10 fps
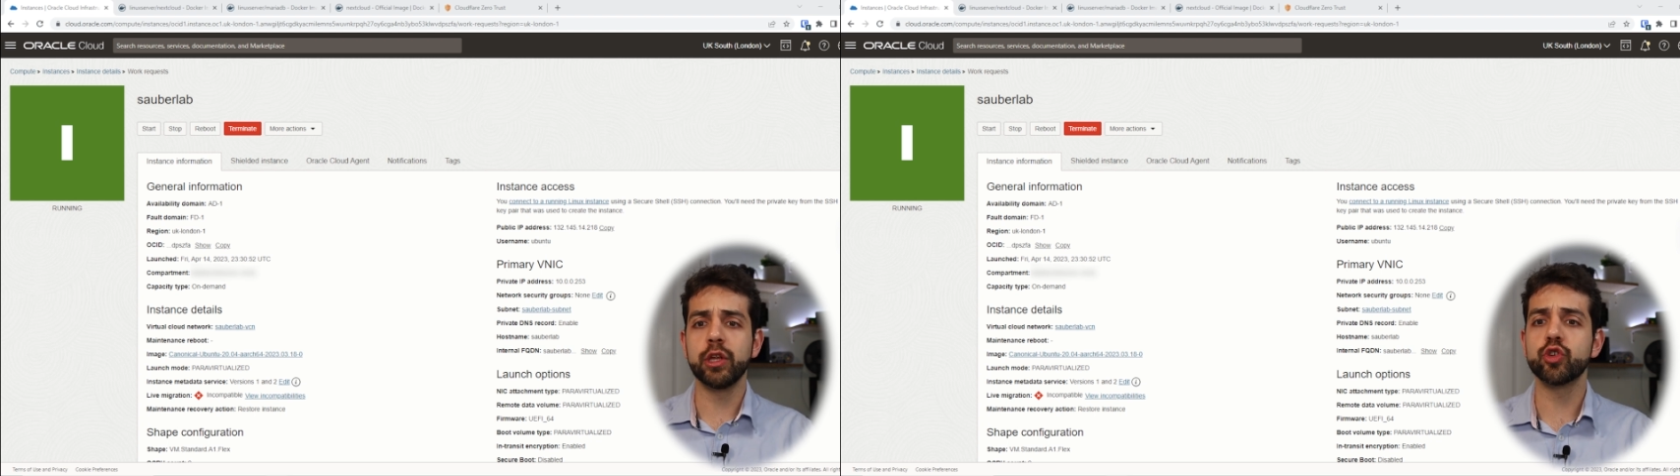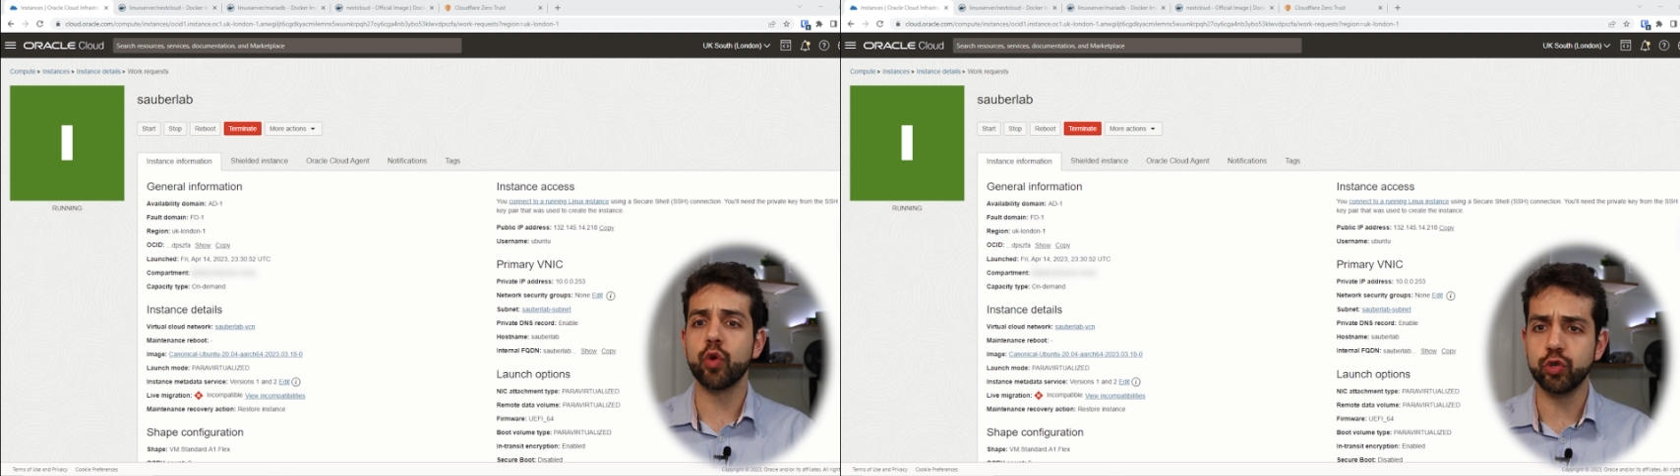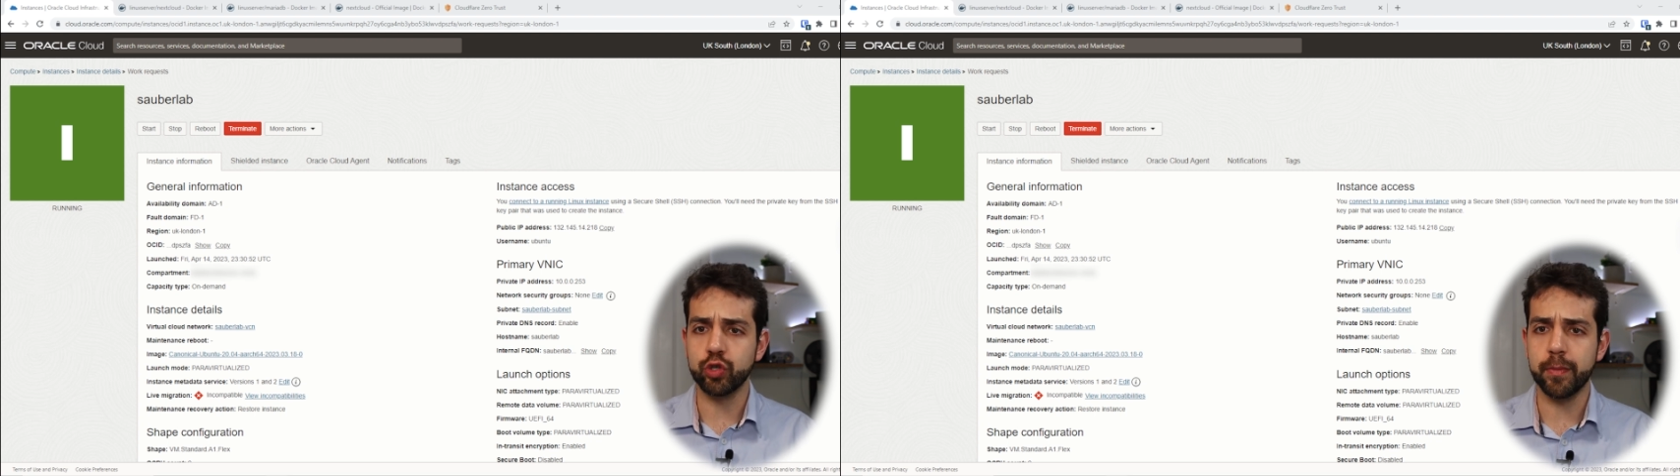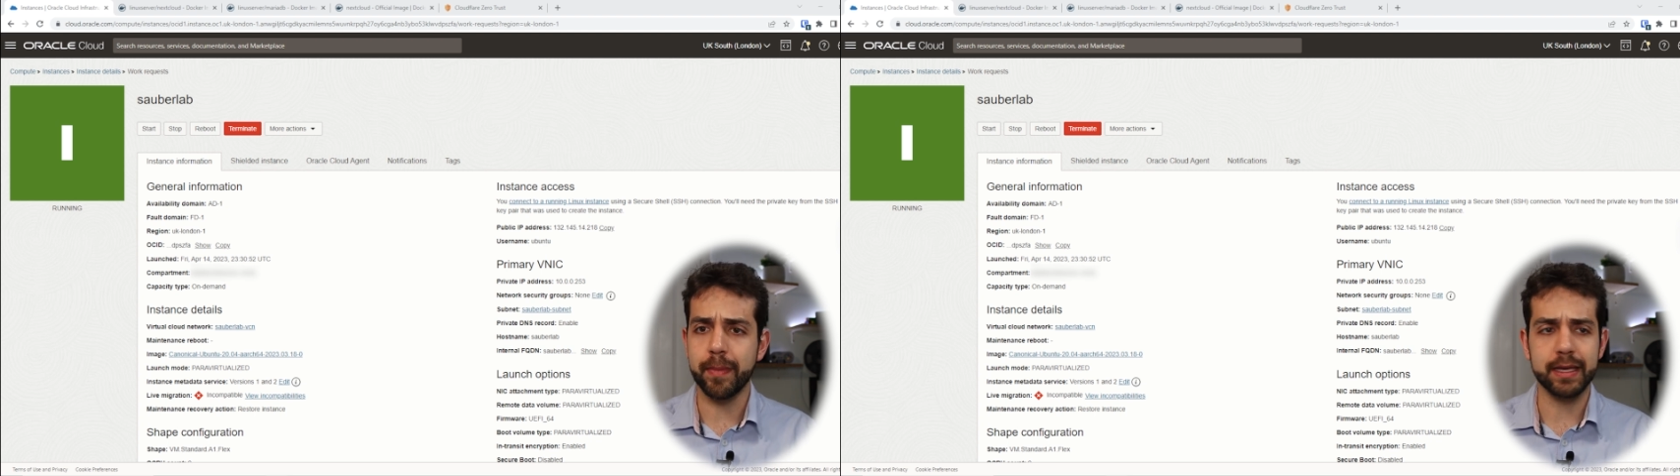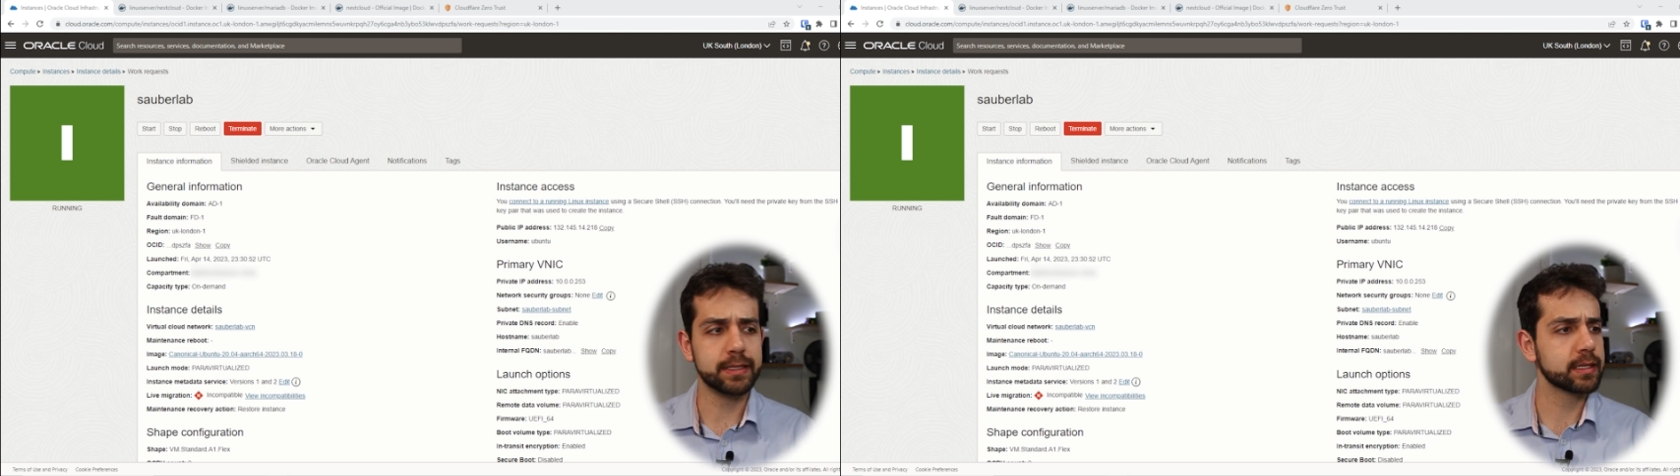need to go to the
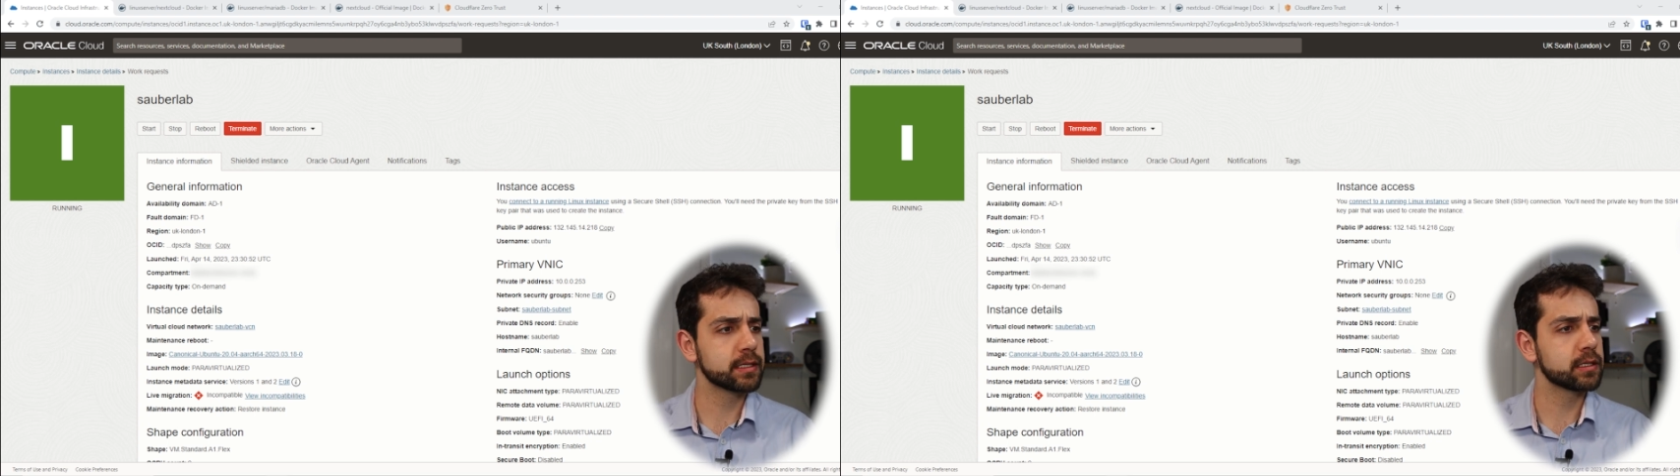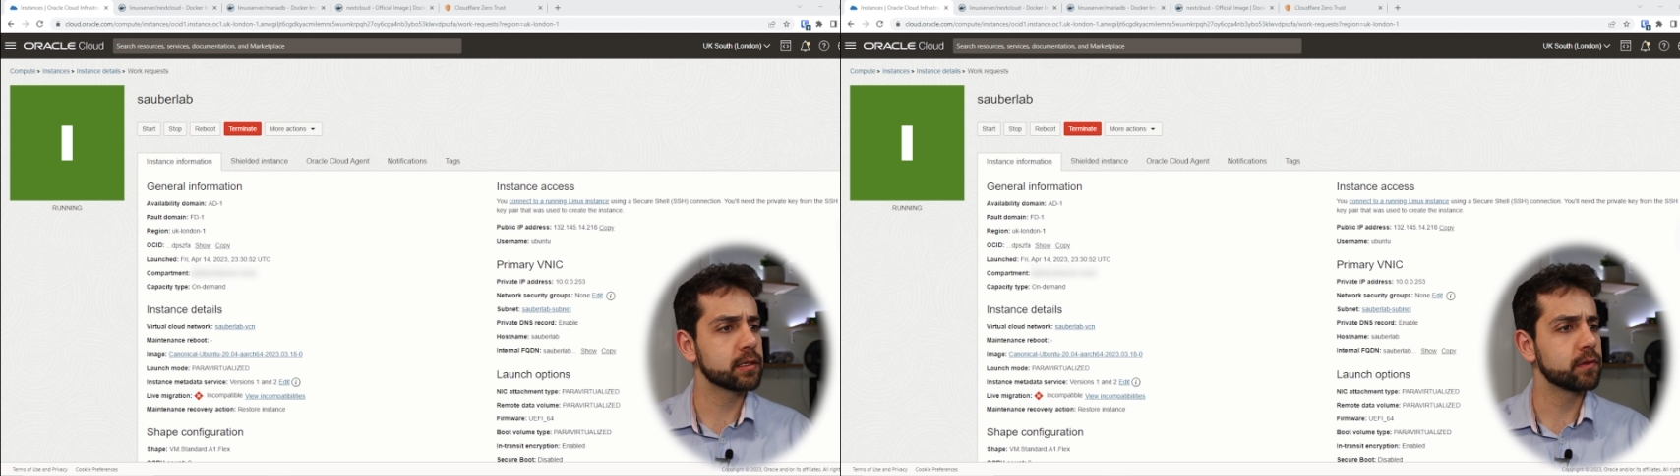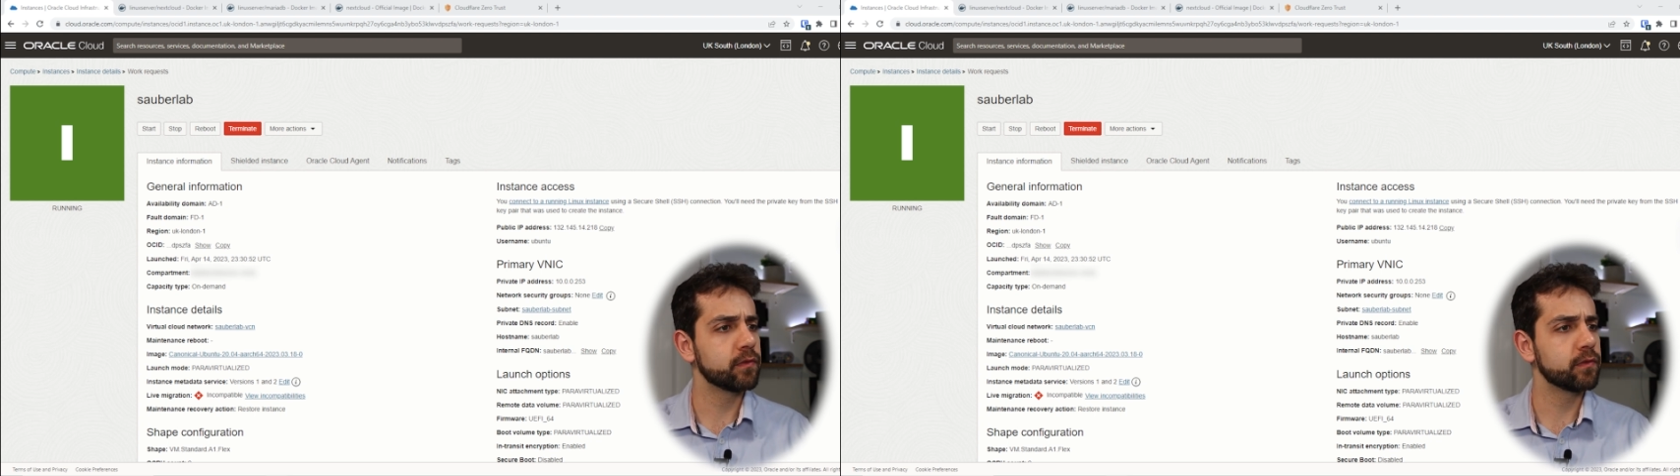basics.